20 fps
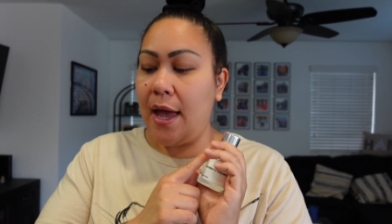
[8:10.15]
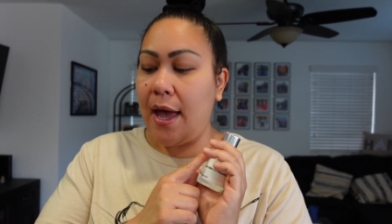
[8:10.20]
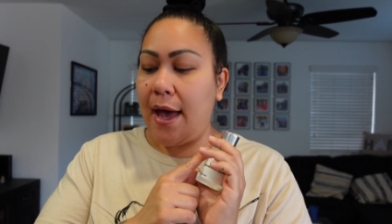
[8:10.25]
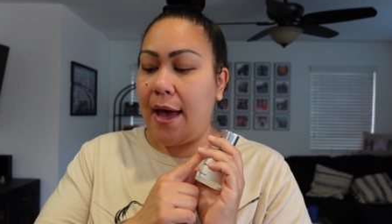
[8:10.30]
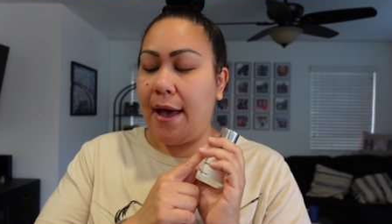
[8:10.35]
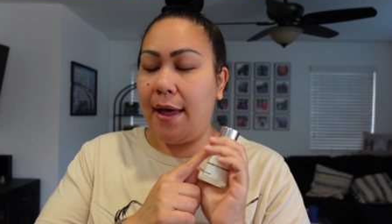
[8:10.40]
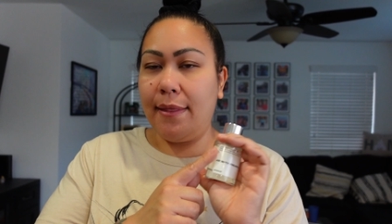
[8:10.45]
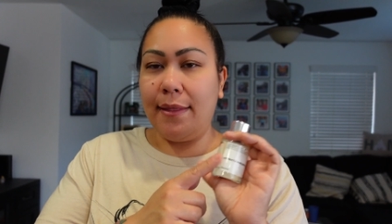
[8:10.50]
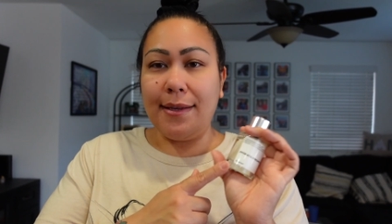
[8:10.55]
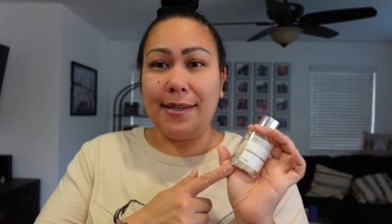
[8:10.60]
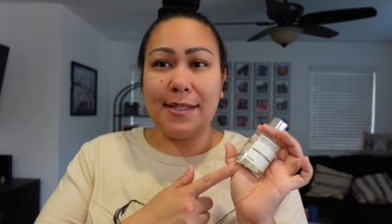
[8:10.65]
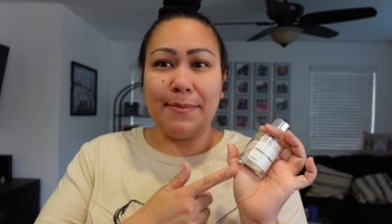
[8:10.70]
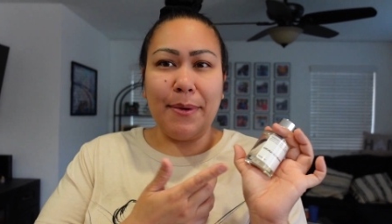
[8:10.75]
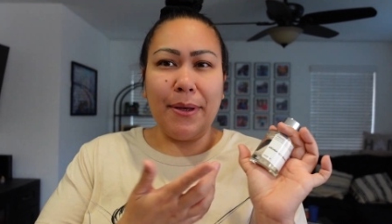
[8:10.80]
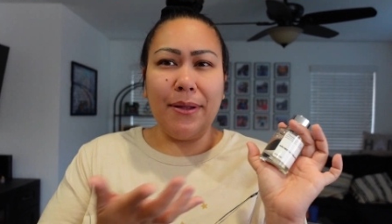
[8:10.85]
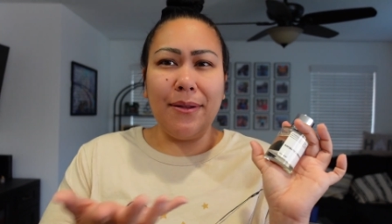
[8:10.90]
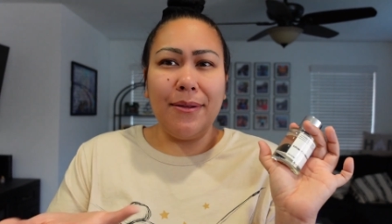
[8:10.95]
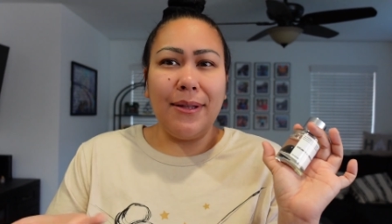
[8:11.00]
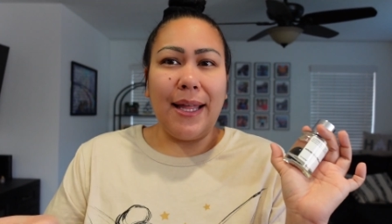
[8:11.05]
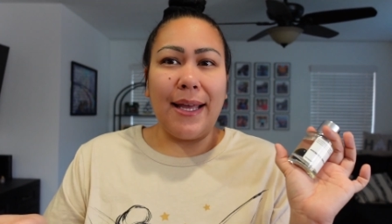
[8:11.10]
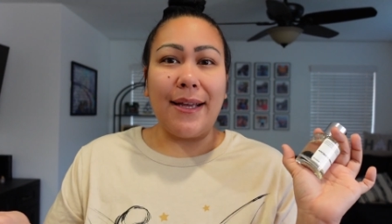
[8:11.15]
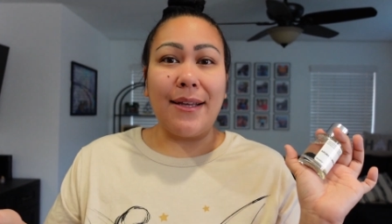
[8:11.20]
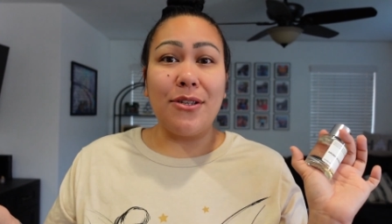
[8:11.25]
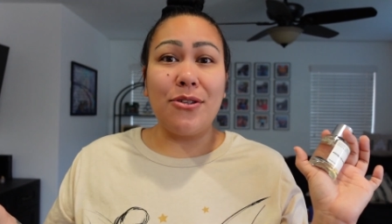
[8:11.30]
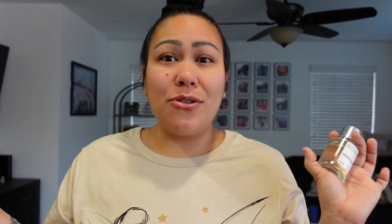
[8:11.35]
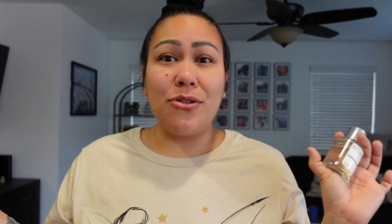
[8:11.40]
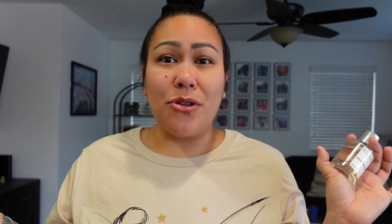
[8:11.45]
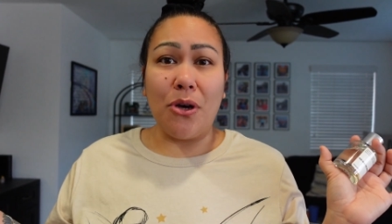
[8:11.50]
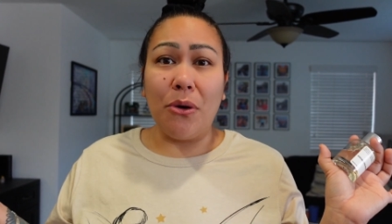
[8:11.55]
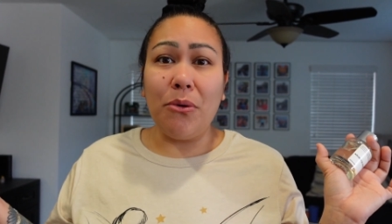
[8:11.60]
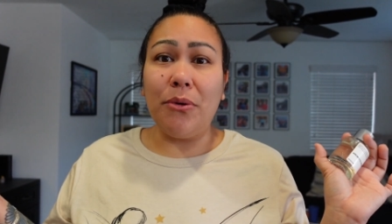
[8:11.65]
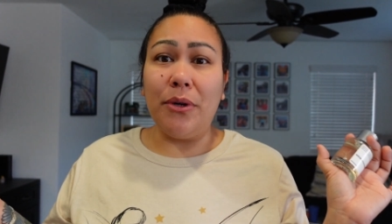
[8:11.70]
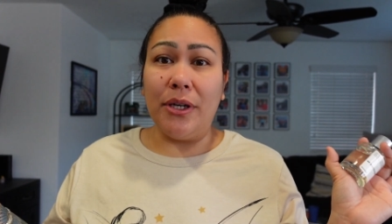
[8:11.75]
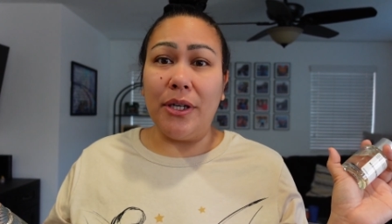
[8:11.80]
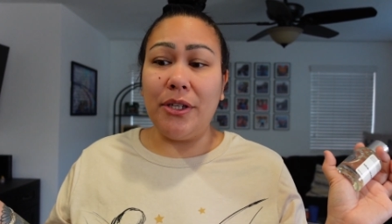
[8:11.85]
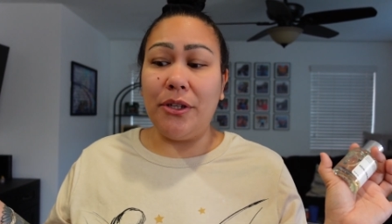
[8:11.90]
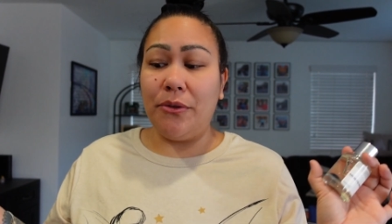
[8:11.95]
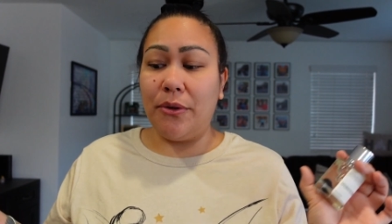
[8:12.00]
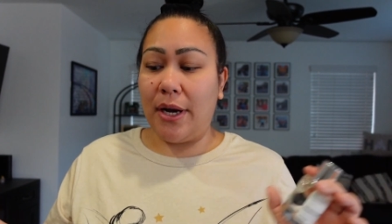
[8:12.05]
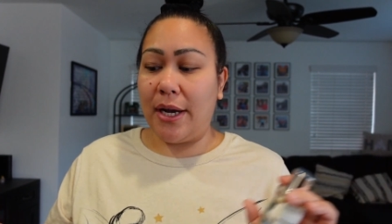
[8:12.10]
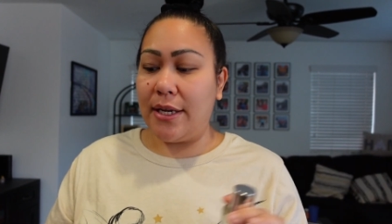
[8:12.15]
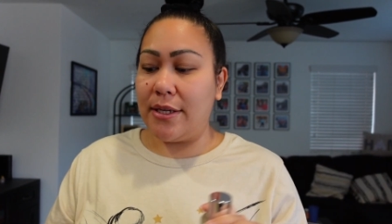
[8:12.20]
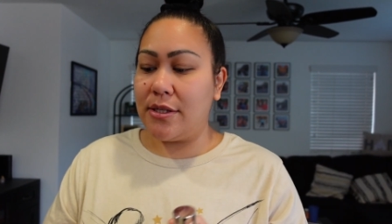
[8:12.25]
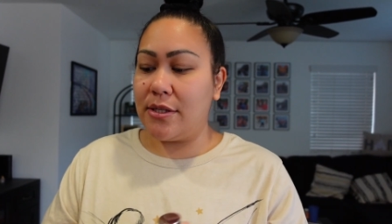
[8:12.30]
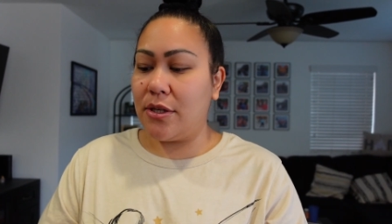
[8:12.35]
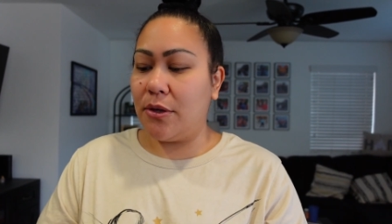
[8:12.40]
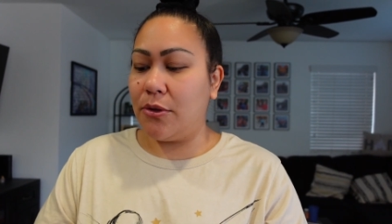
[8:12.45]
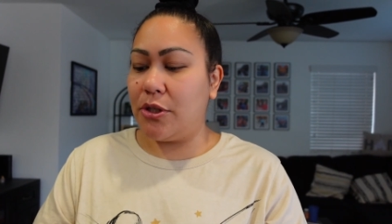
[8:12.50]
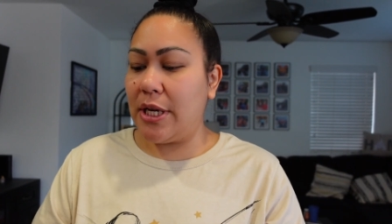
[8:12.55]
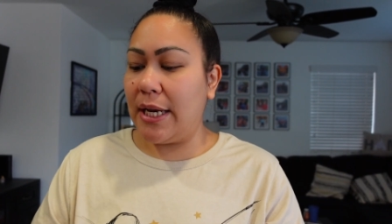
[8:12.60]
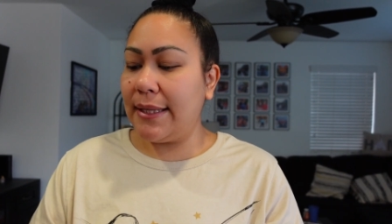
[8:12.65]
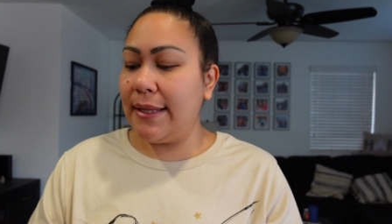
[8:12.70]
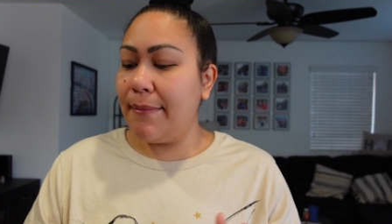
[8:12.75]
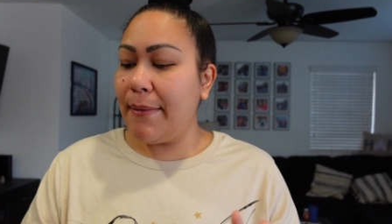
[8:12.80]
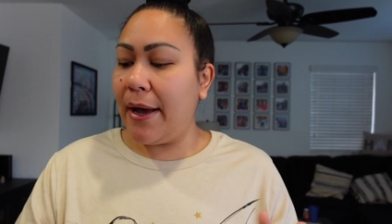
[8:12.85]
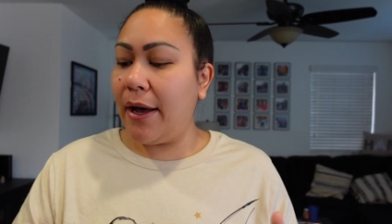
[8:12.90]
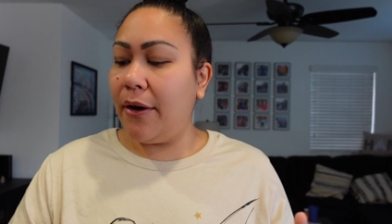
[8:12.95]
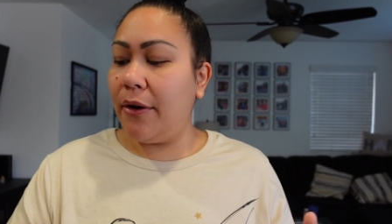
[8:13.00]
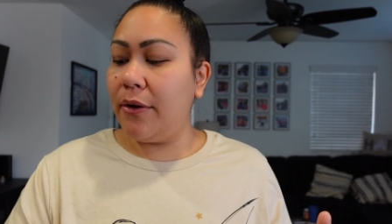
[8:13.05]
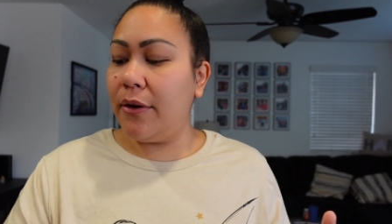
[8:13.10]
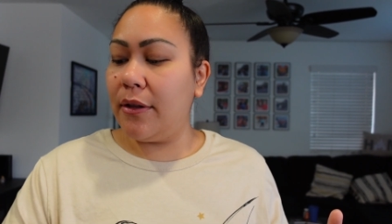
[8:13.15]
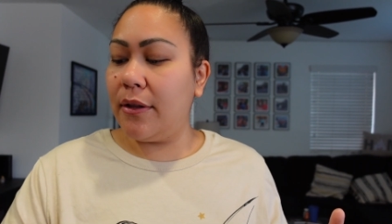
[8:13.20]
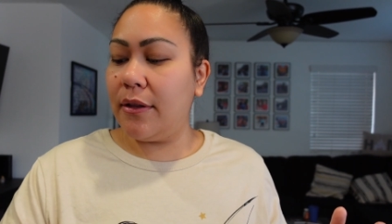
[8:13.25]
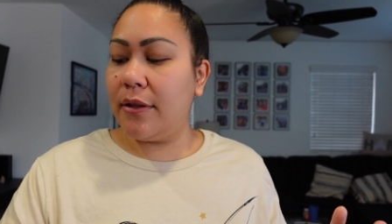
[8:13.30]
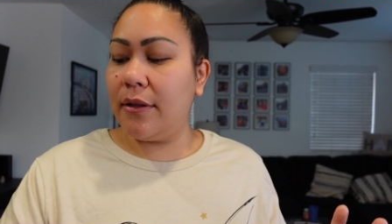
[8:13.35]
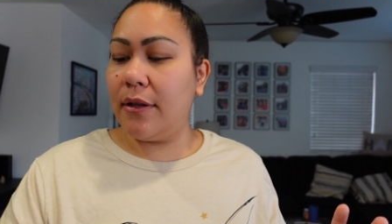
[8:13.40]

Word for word: and they smell like so good, you guys. So check them out.